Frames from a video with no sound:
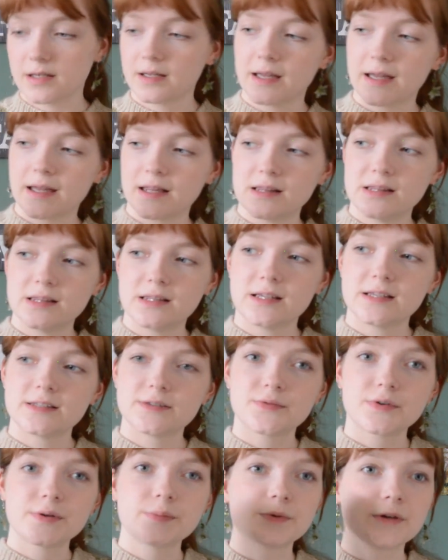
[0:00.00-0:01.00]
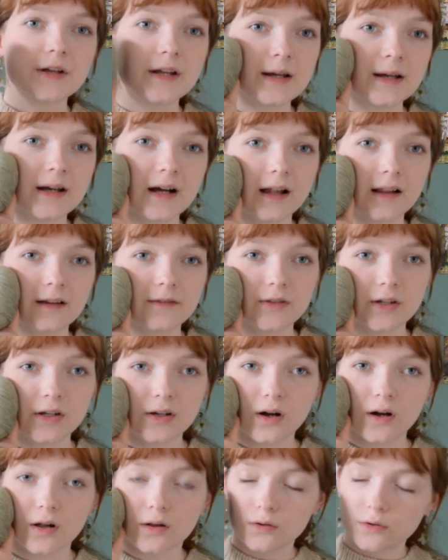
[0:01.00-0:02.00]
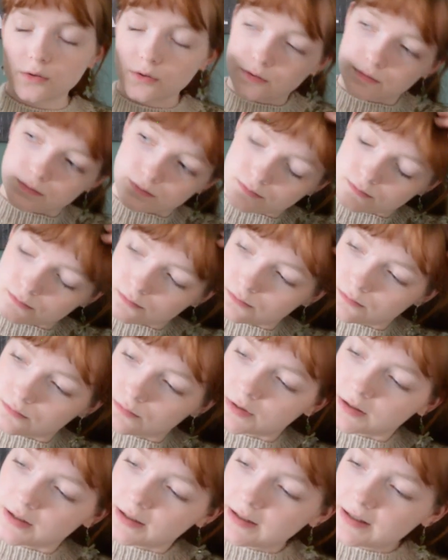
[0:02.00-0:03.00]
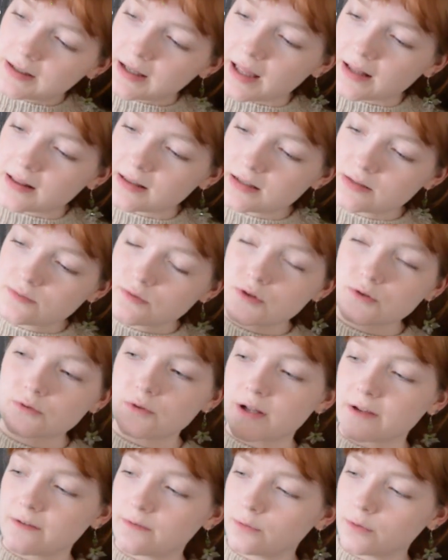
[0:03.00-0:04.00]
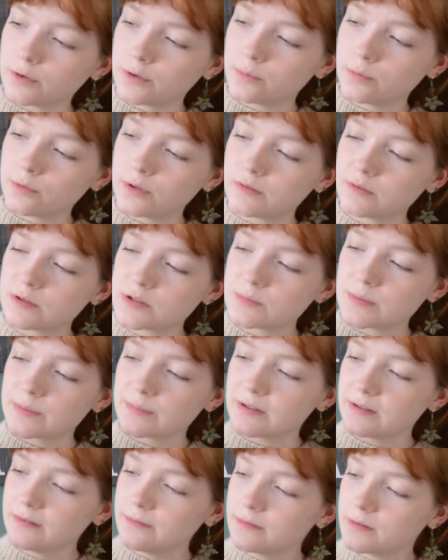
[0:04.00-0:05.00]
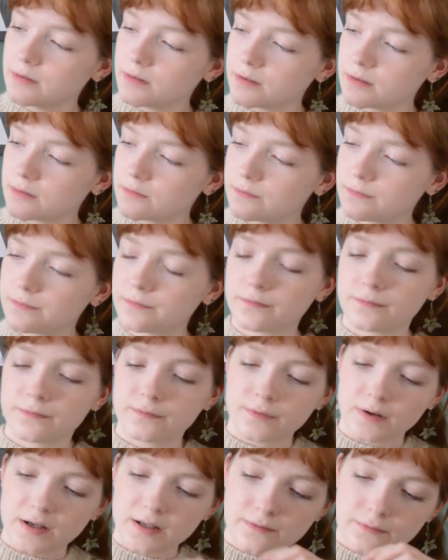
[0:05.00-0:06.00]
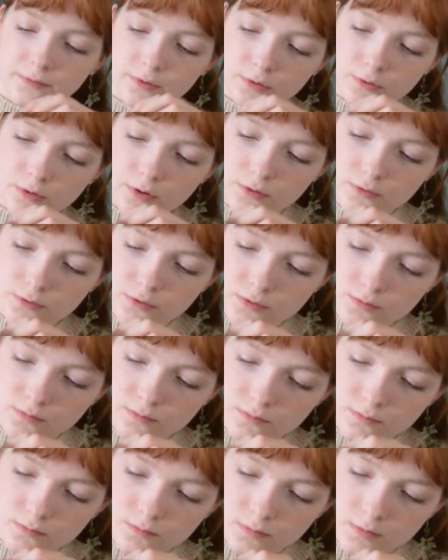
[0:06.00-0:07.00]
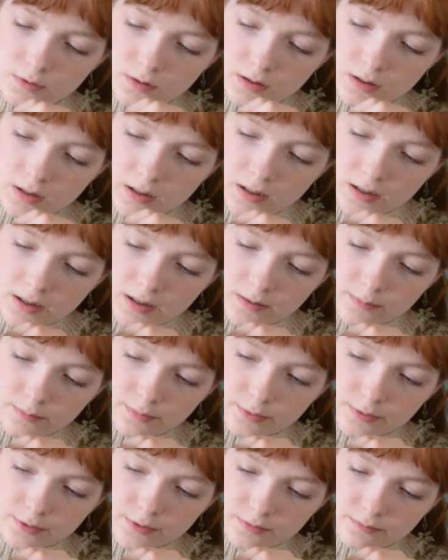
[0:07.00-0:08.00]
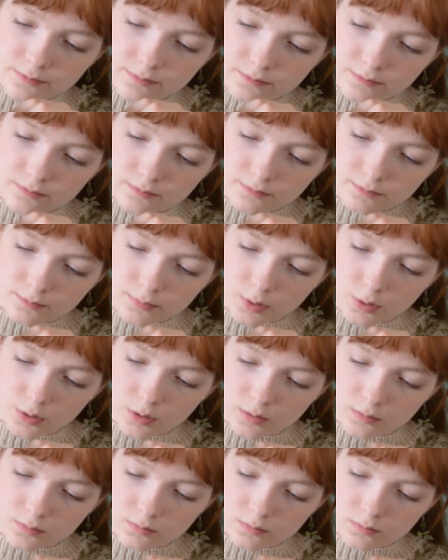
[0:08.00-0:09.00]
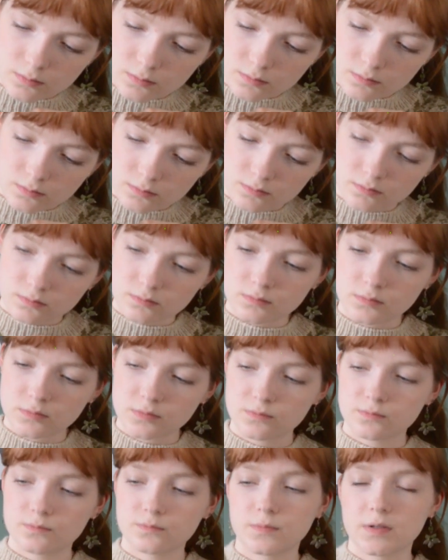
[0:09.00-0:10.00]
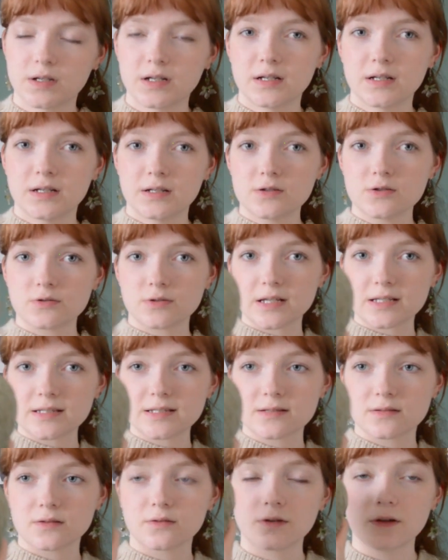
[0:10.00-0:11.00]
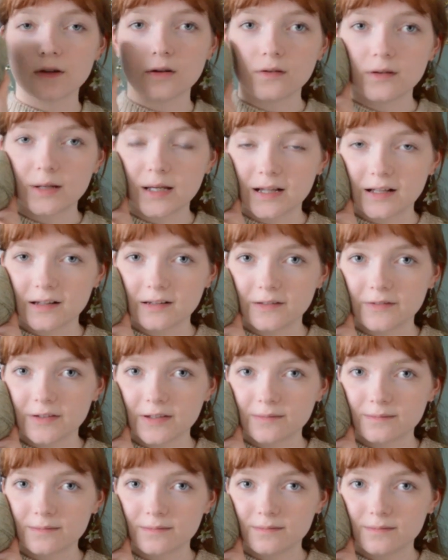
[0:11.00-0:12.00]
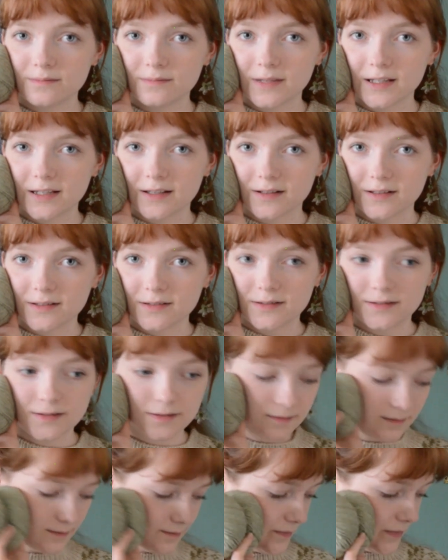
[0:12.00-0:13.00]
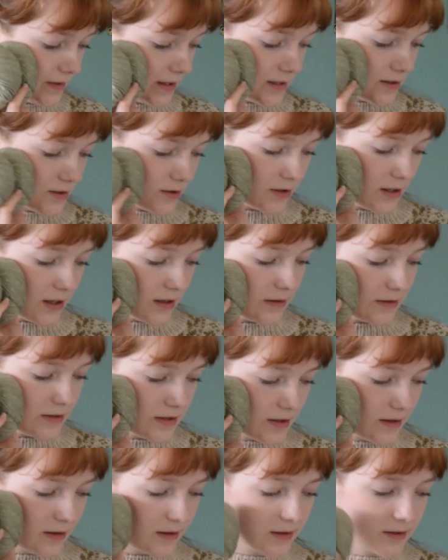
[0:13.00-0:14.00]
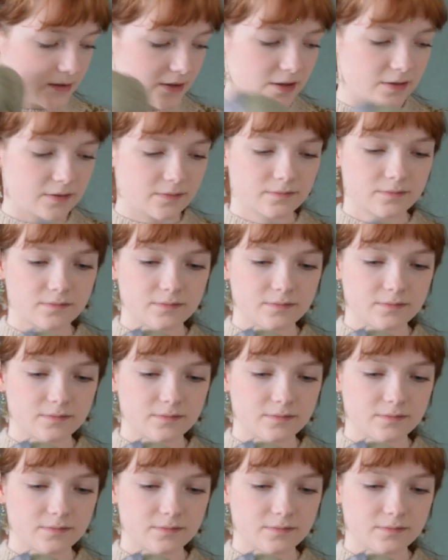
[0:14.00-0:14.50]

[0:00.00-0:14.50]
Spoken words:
and it's very pretty. I love the color, and this was quite affordable. It was maybe like €5 per ball, so that's not a lot, and I love it. And I got, these are the yarns I got there.